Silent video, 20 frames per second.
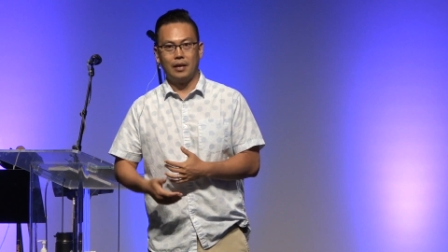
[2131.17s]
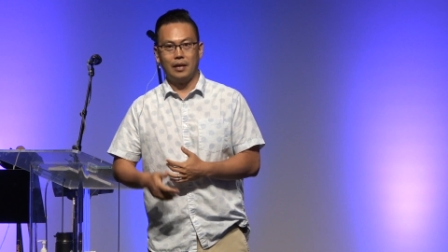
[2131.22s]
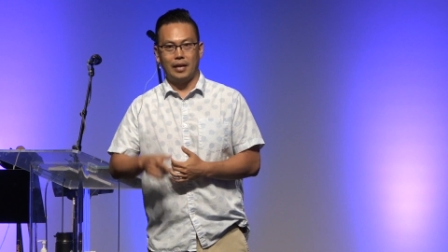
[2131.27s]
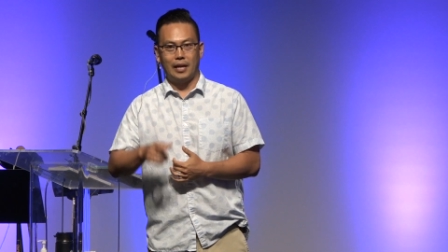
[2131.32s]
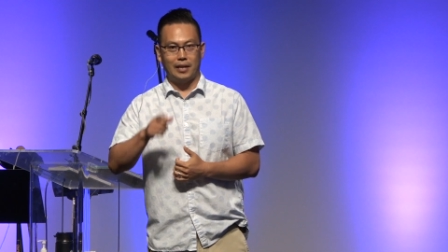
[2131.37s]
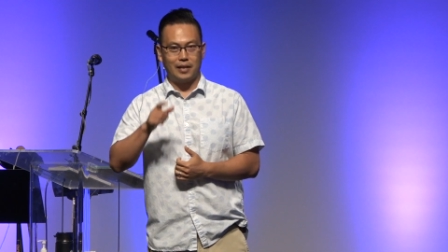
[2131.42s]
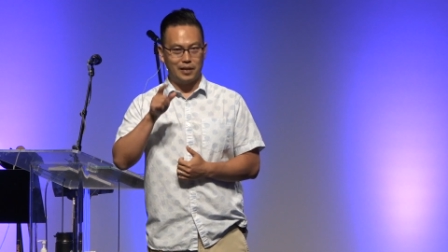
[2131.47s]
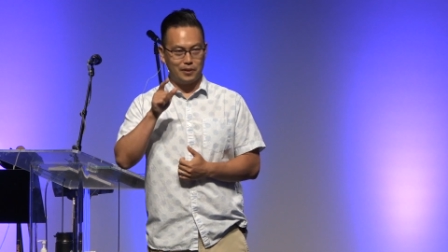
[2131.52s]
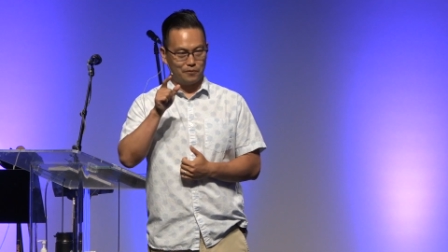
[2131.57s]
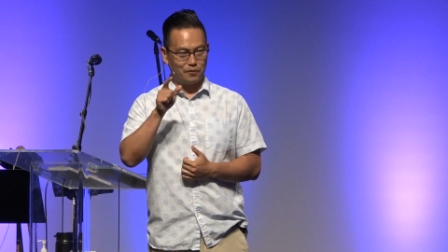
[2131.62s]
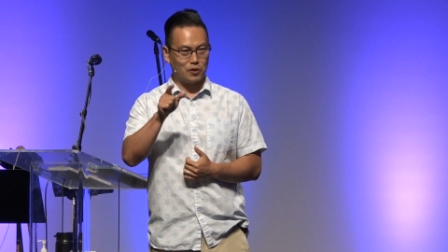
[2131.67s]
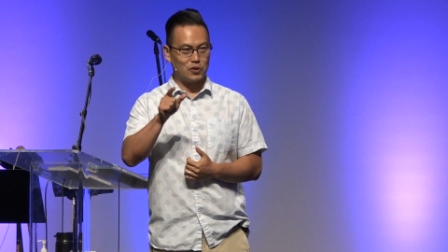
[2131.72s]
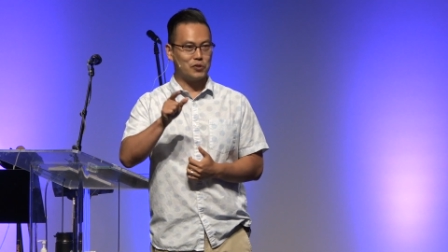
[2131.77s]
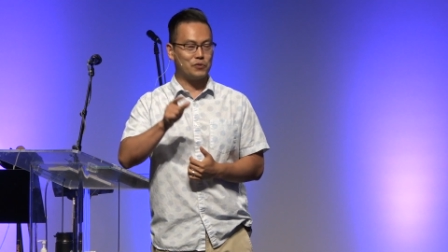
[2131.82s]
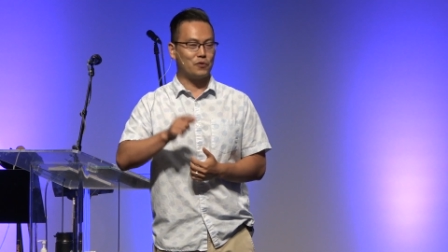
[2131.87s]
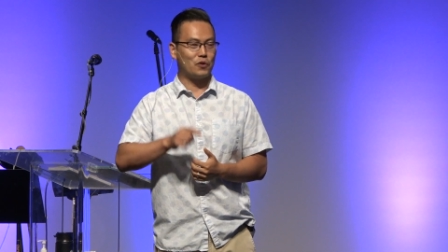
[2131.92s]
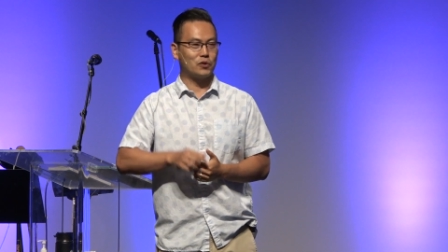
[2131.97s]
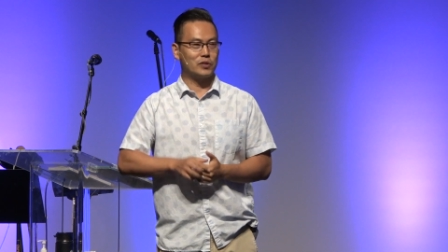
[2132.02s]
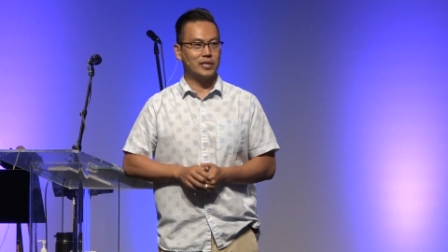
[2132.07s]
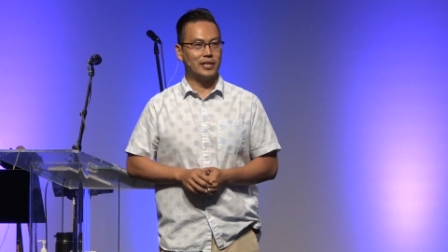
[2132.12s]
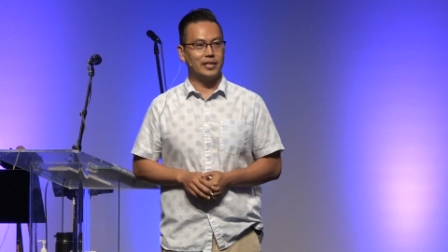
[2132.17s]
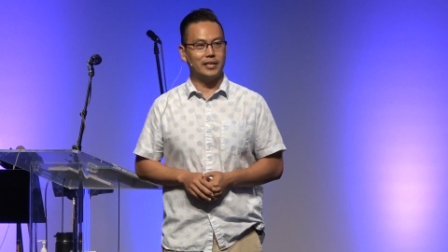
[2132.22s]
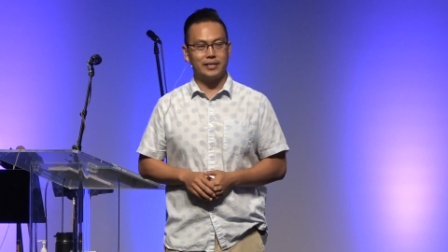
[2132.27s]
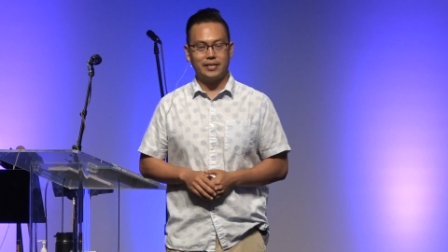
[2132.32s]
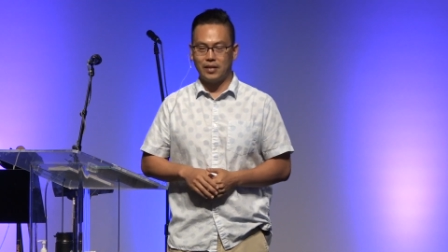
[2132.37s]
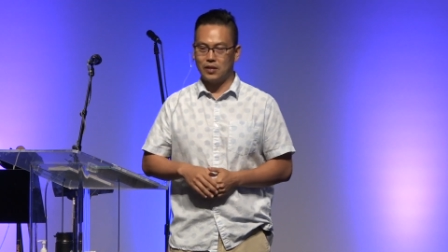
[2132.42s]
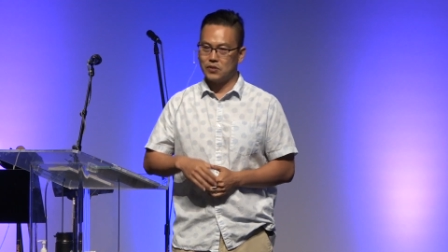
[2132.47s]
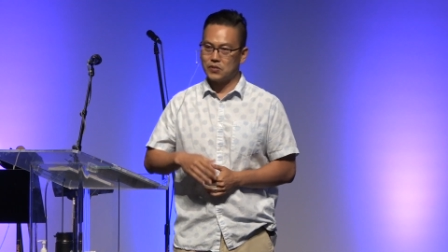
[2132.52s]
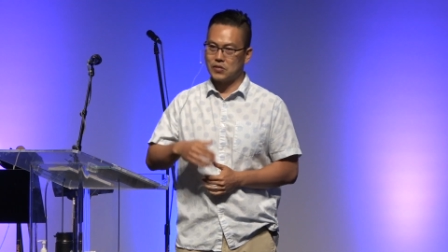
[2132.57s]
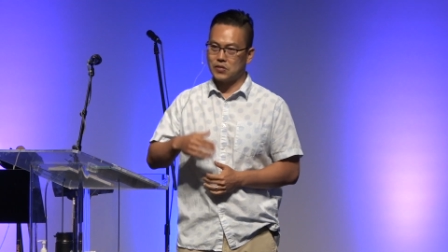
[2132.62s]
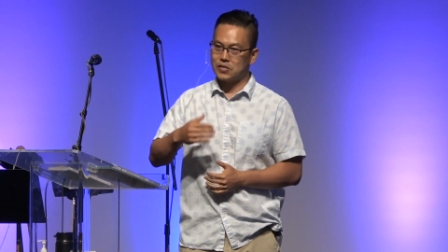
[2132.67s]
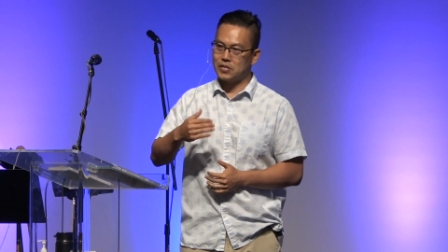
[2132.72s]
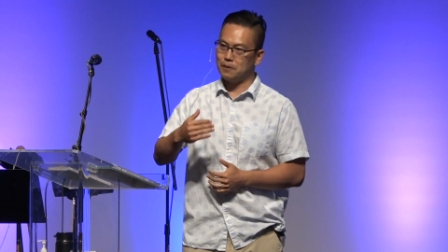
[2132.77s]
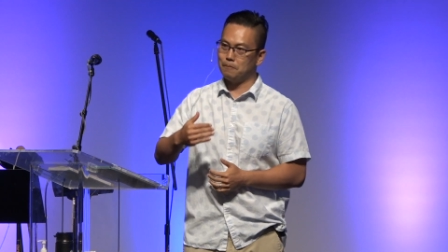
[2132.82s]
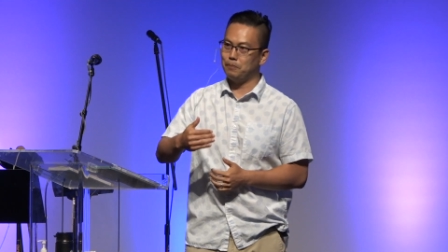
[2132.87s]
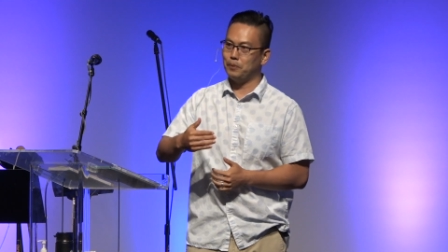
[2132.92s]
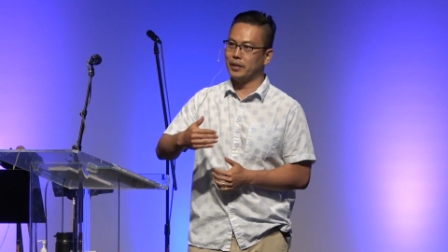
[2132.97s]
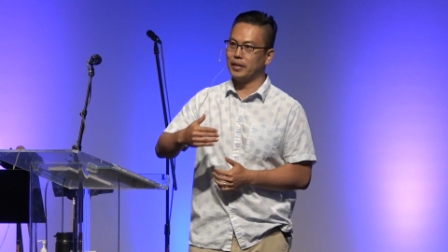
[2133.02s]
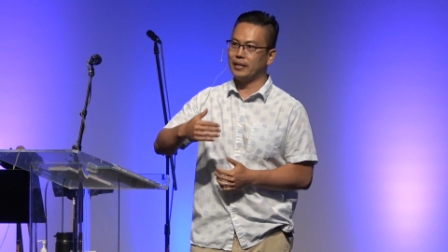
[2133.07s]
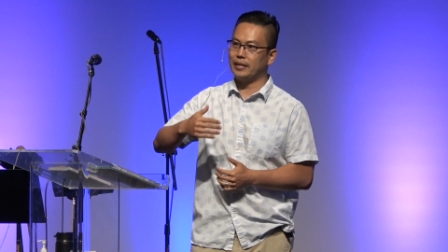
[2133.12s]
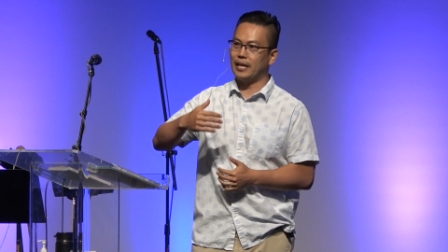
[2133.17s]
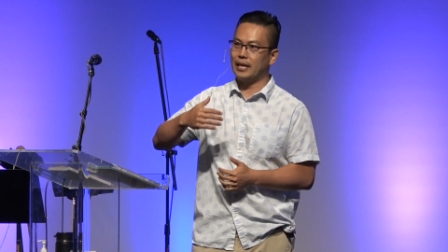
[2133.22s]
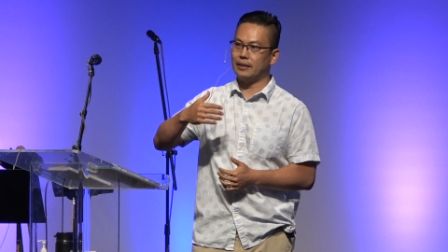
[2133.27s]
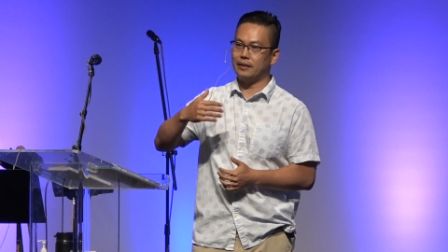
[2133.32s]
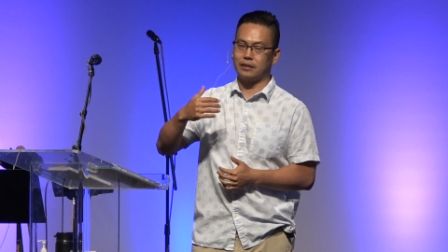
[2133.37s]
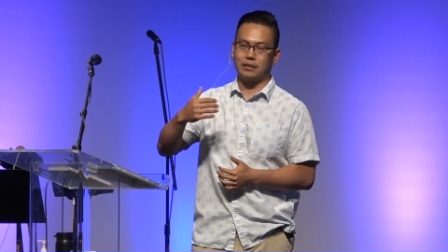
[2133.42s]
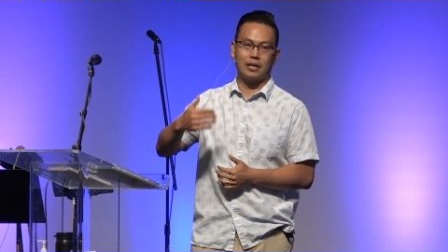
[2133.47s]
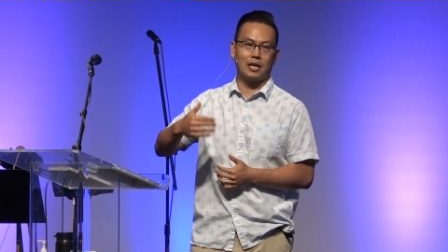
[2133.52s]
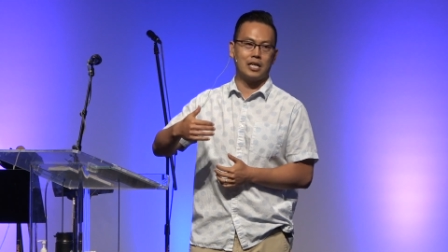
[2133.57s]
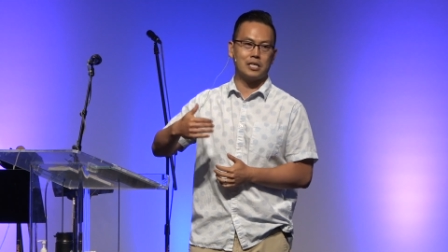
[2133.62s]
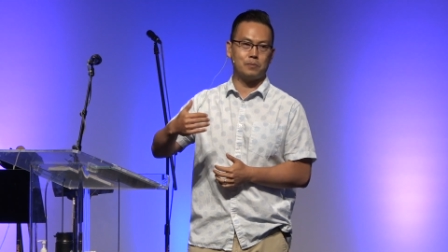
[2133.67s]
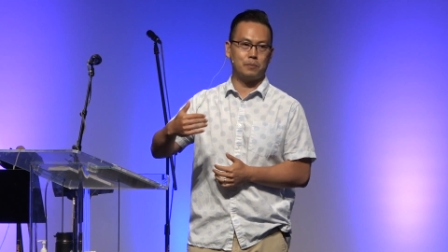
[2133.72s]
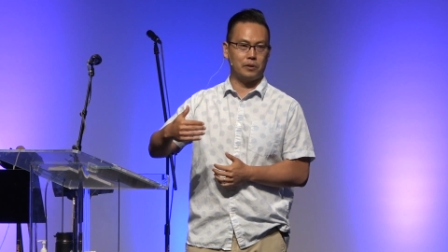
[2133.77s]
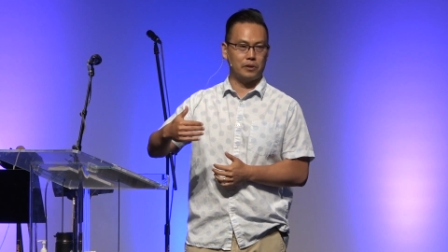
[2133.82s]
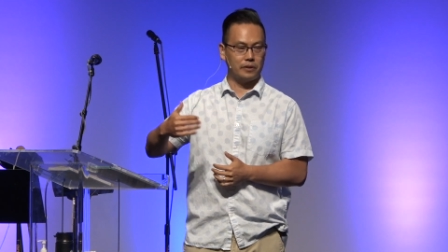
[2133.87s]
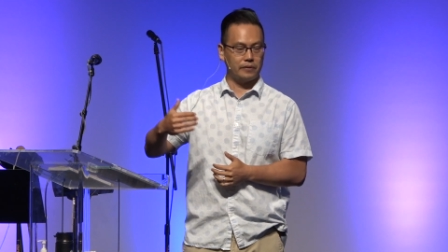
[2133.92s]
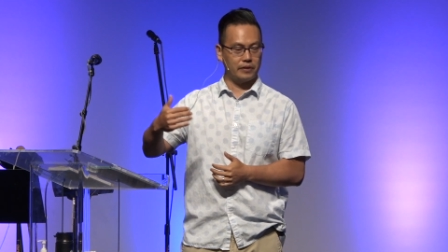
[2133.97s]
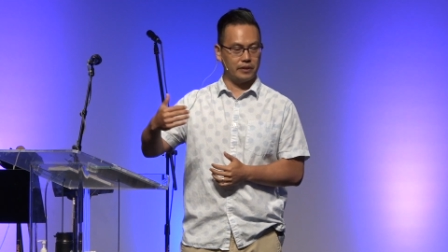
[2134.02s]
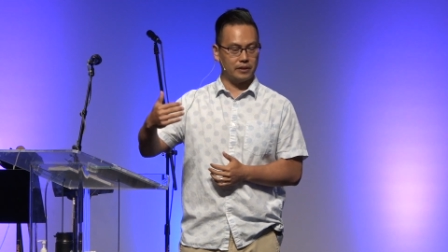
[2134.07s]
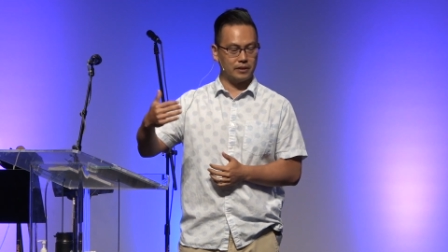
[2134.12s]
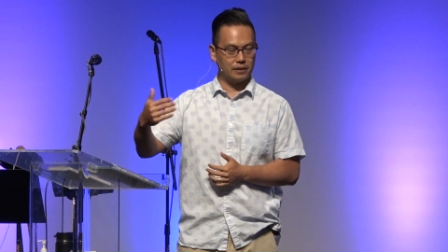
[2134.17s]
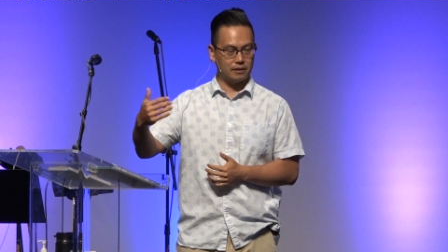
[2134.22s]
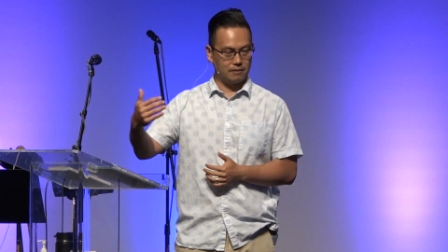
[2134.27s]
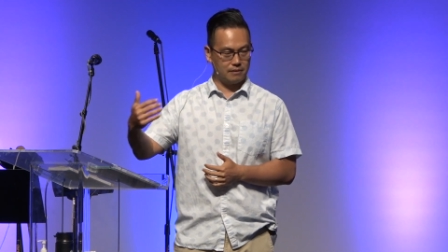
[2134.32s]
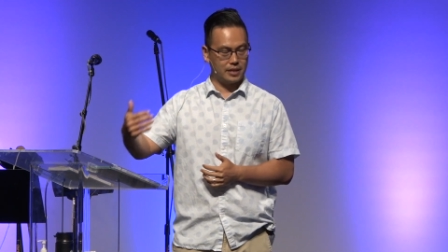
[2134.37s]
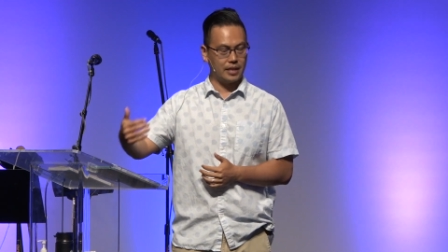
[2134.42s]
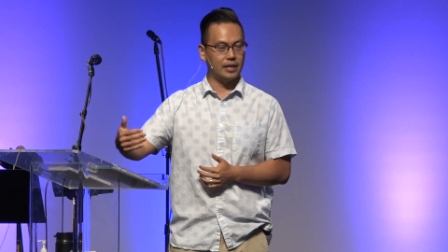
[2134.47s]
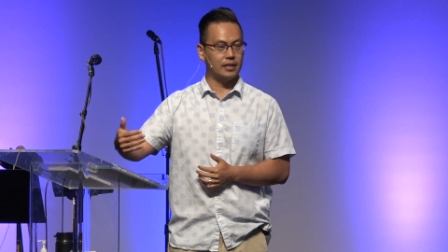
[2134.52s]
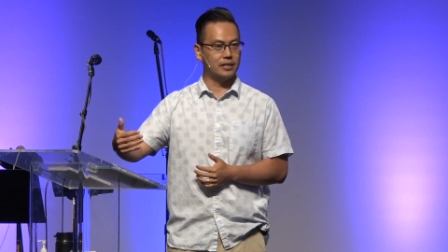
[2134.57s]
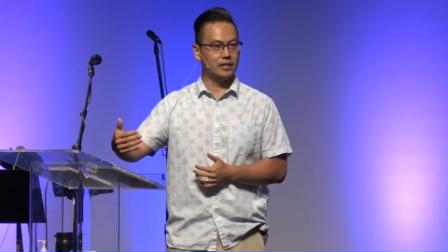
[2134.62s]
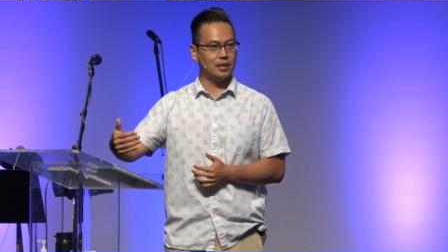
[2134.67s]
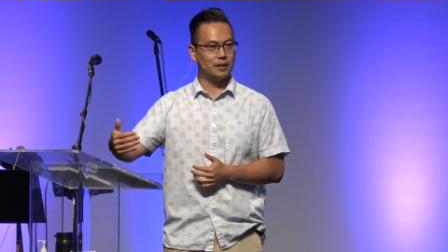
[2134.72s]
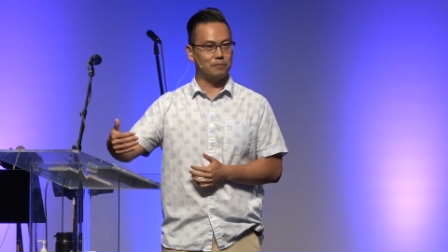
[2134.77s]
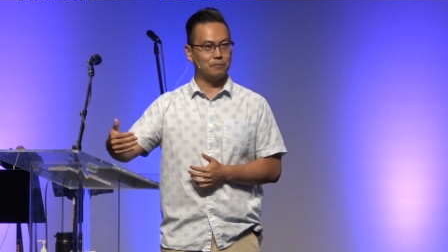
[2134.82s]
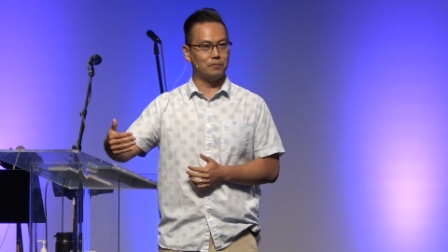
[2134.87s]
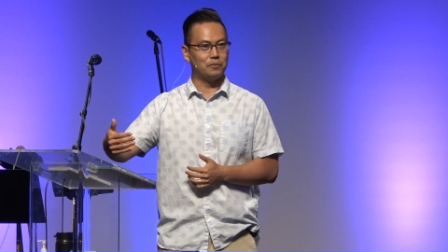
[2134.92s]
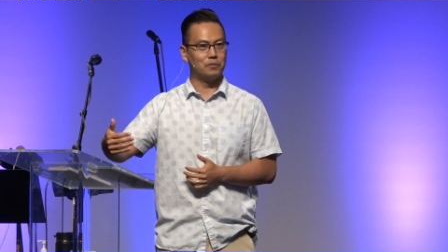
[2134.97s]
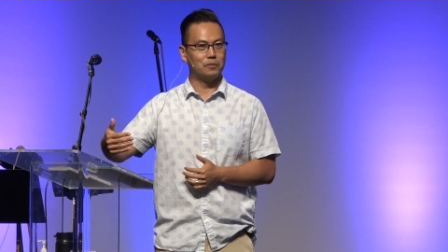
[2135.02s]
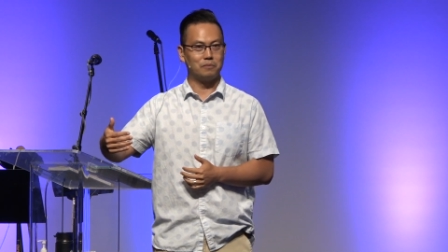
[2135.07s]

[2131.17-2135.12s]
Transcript: And in verse 14, it tells us simply that the gospel of the kingdom,